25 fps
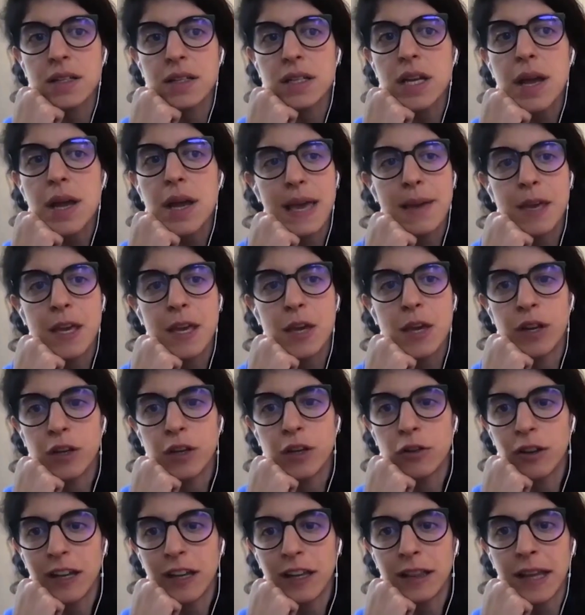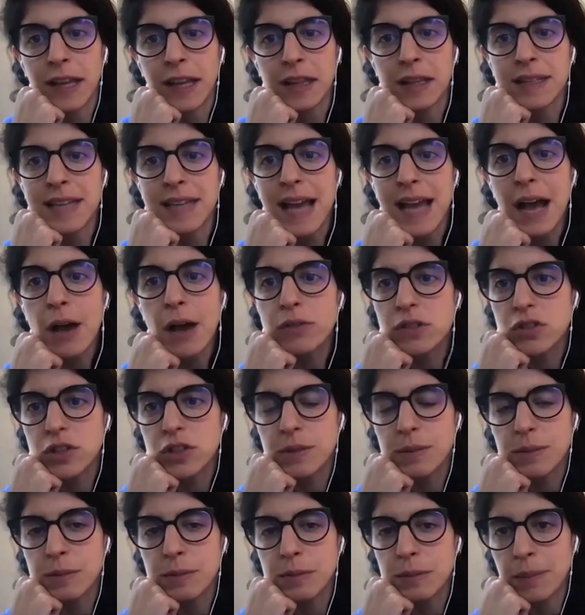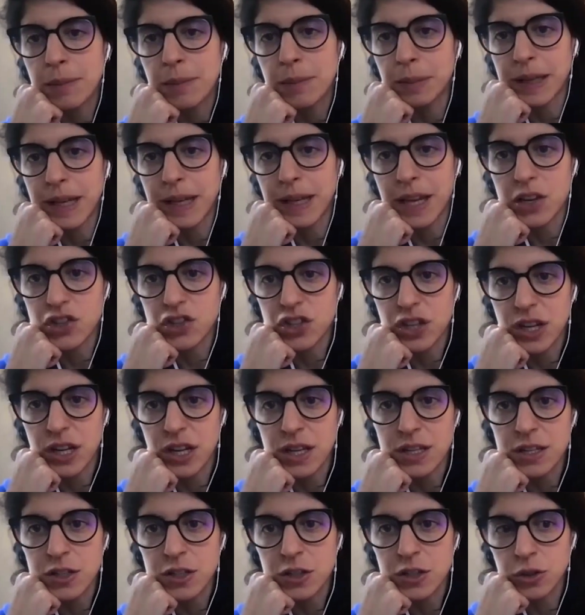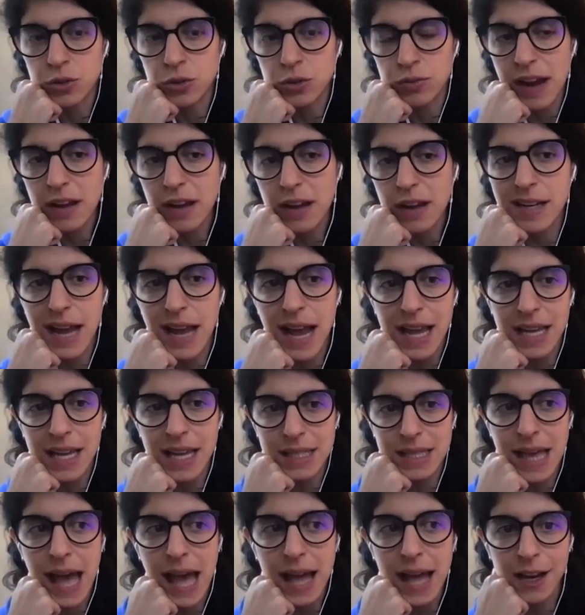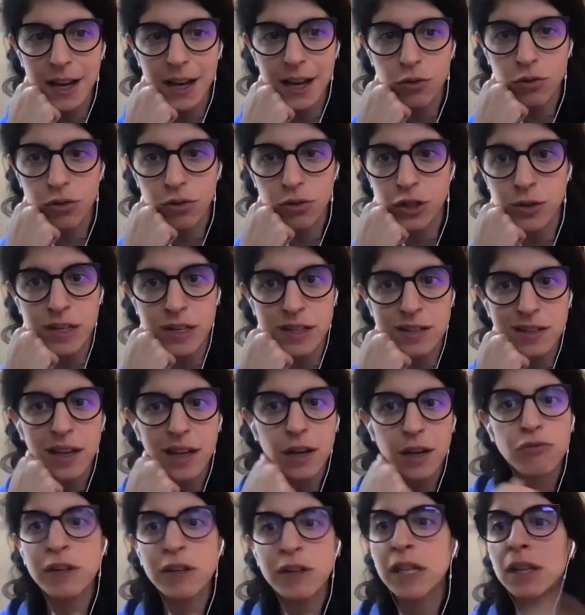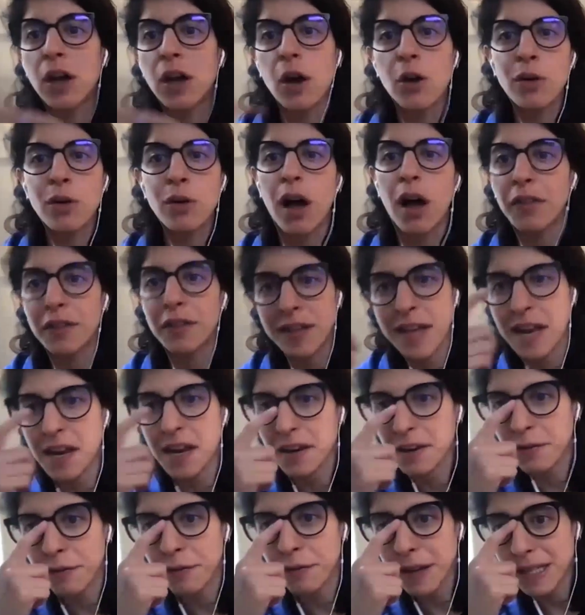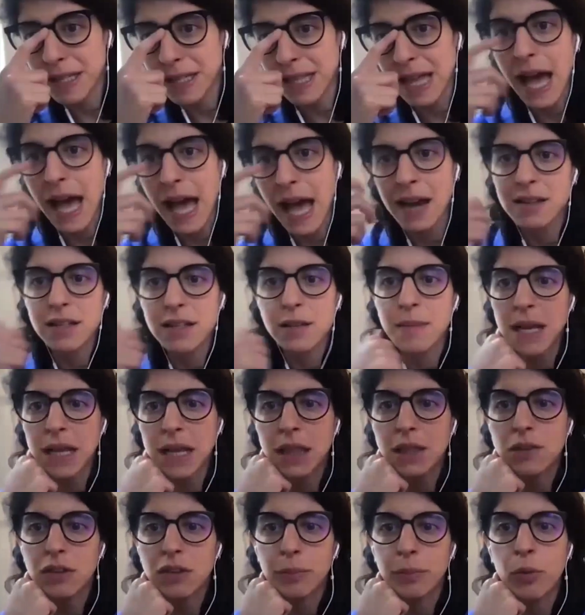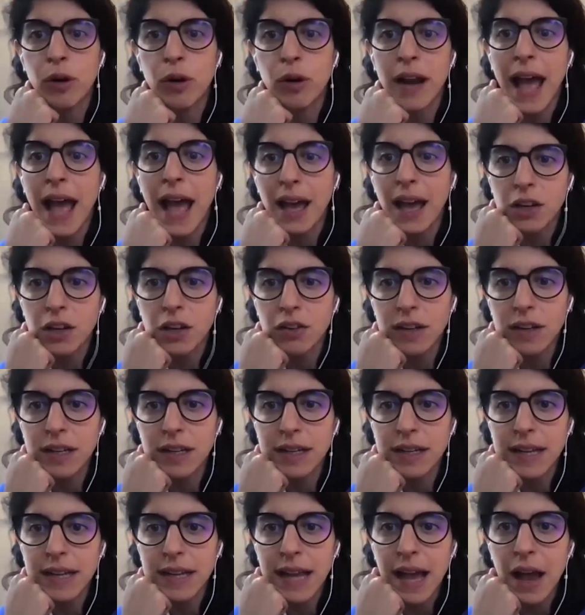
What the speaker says: maybe when you look at the downstream implications, you recognize that you need to reload all the data to fix that and to make the report accurate now.